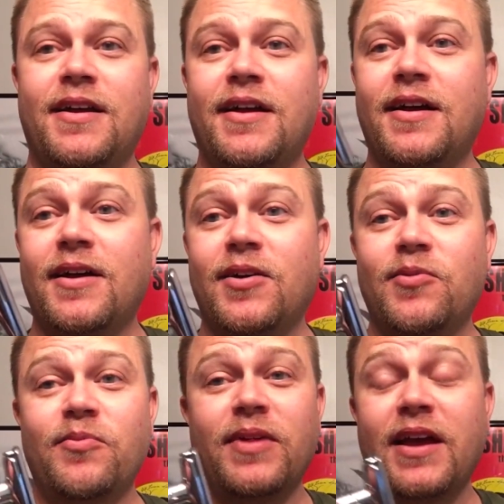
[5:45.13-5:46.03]

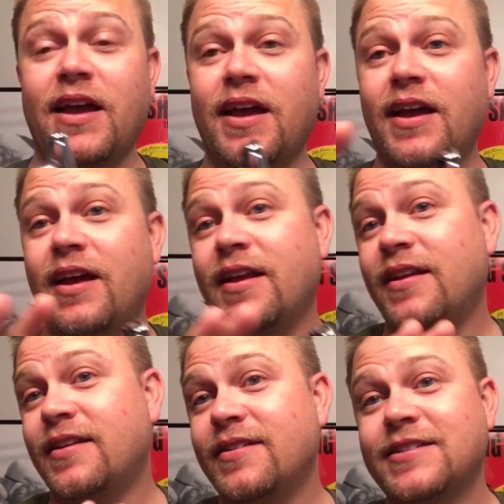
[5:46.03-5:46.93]
and
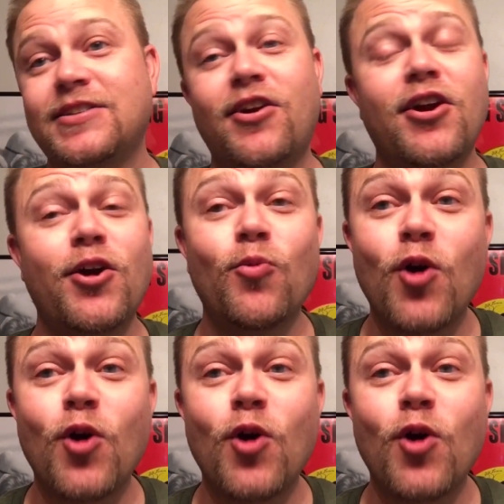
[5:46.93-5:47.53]
start on